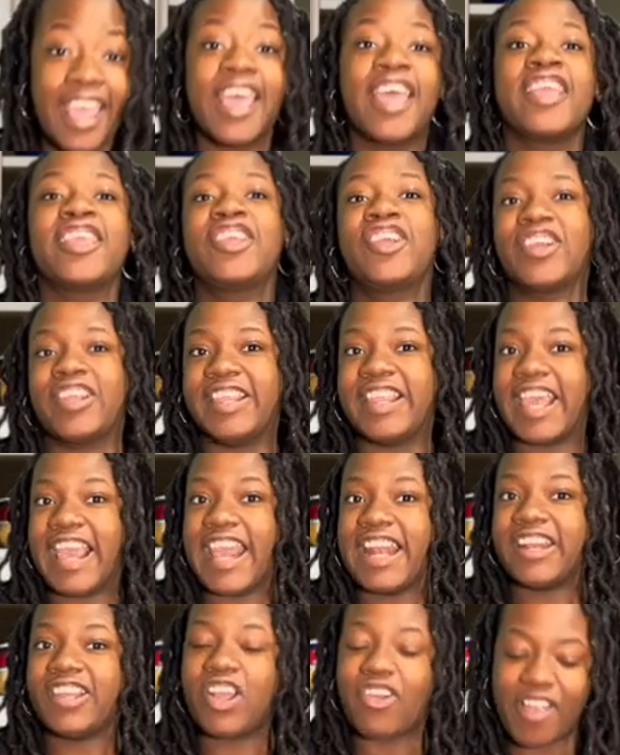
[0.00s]
You're
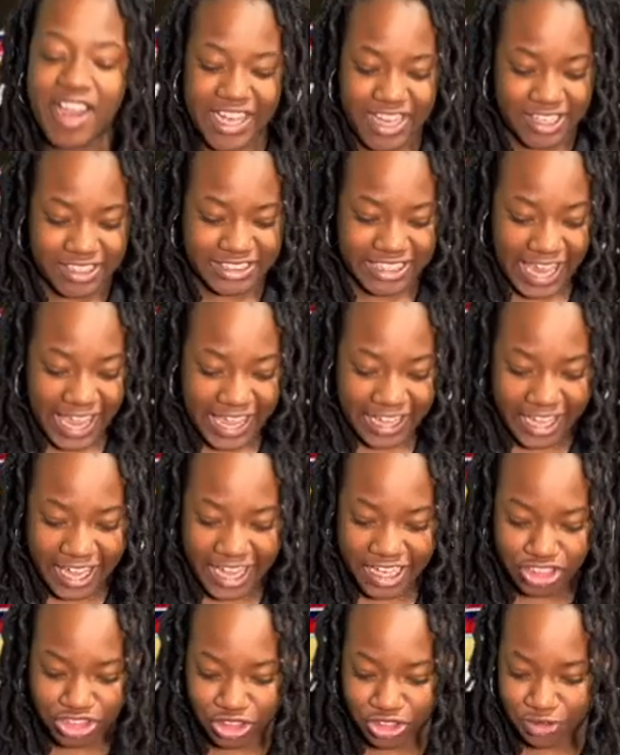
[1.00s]
then going to take a
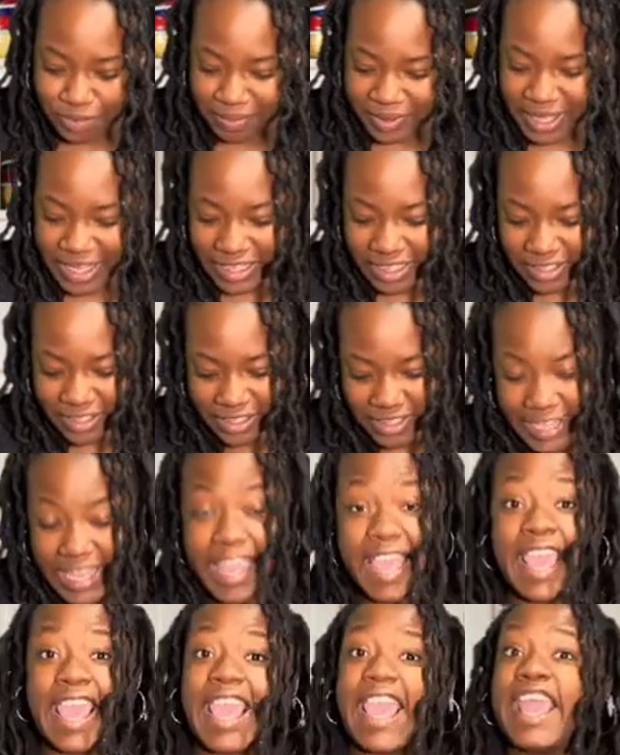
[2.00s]
toothpick
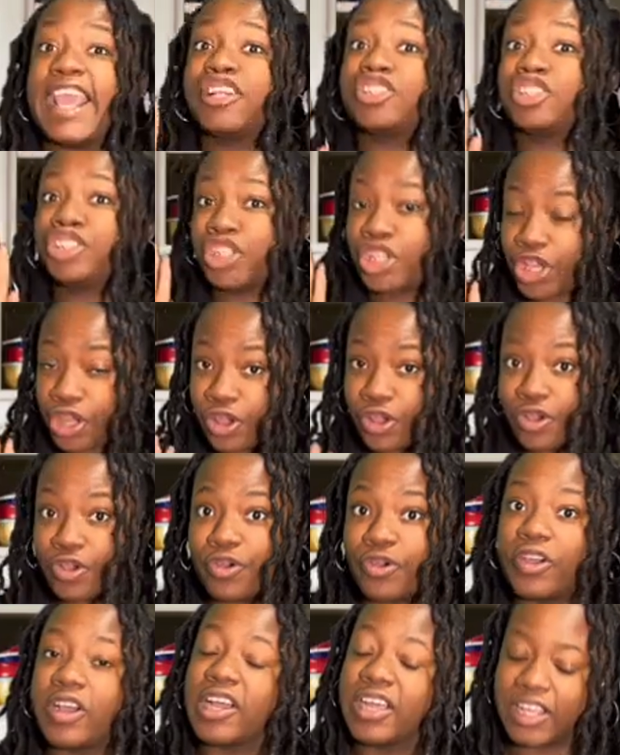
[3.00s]
and
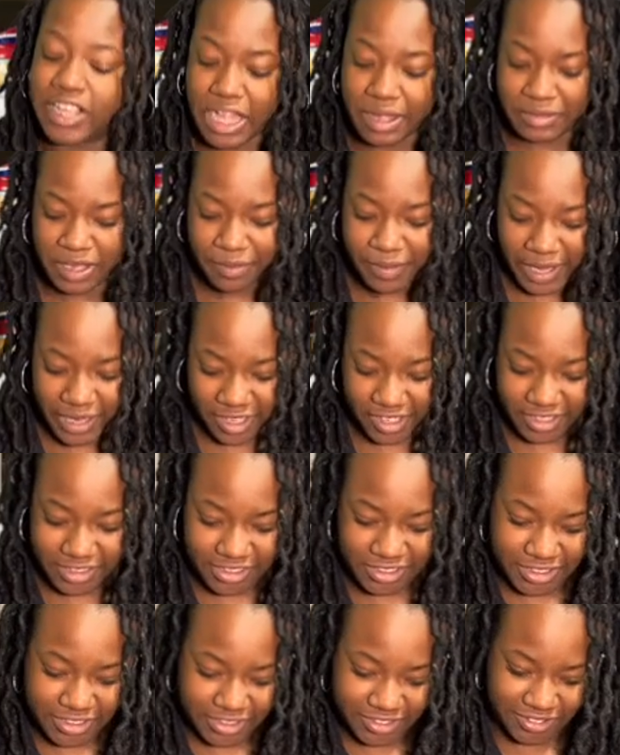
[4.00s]
2 gummy
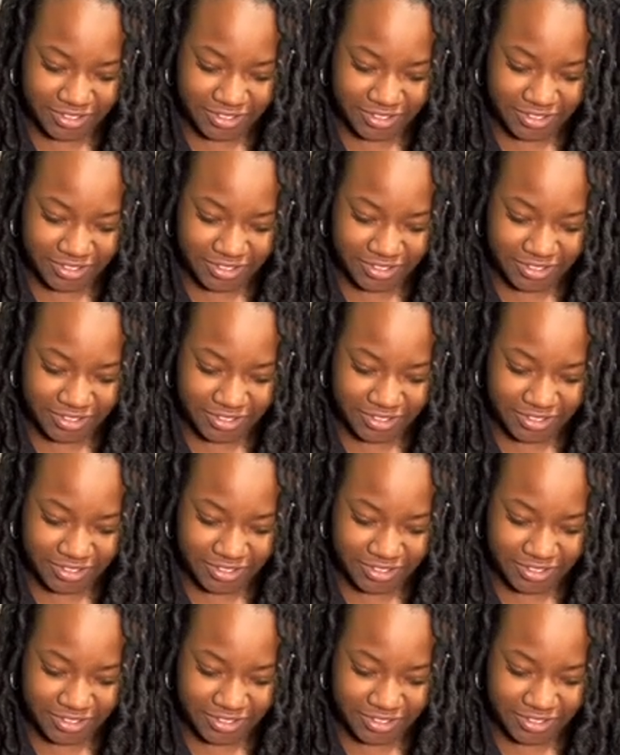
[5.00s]
bears.